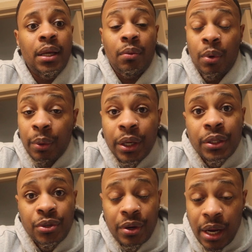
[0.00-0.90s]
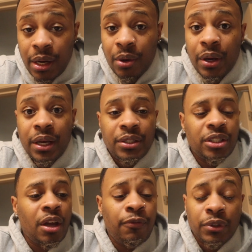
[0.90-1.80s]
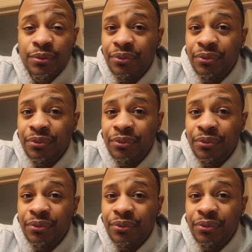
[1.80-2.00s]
we were in a tornado and stuff was